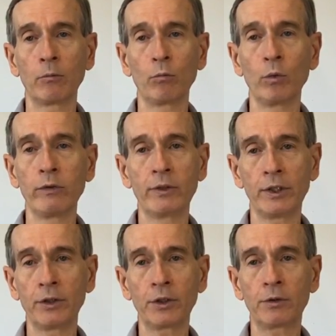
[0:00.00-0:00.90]
We've
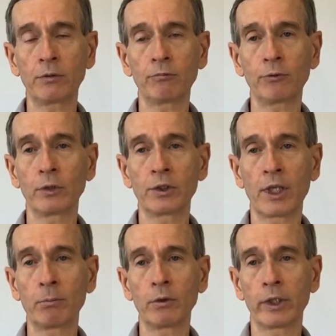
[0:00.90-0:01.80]
done this, for
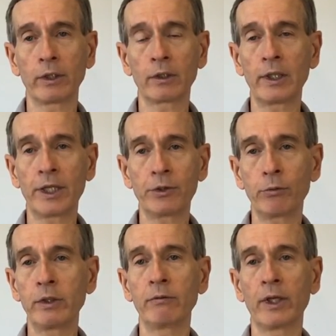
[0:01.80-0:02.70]
example, on a class
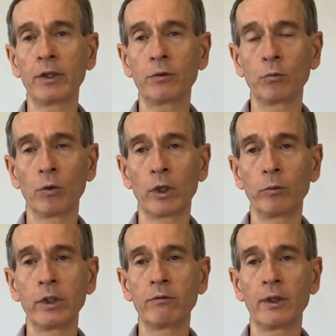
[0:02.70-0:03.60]
3 device where
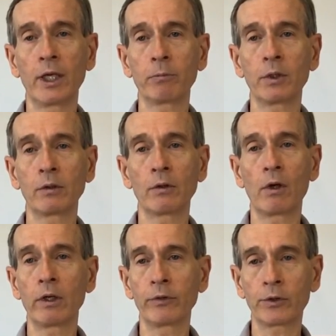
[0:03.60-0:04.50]
we developed
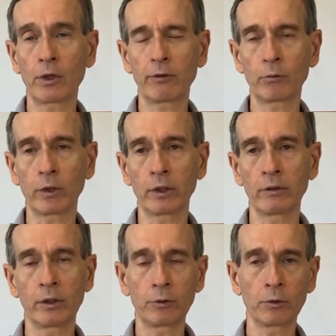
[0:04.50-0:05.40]
all of the software.
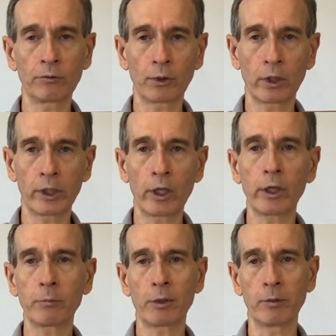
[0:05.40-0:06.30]
This was for a
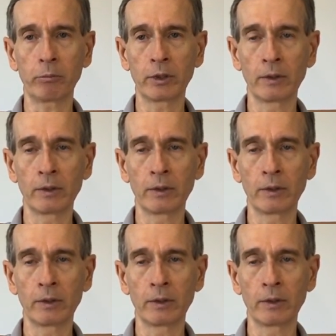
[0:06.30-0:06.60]
heart pump.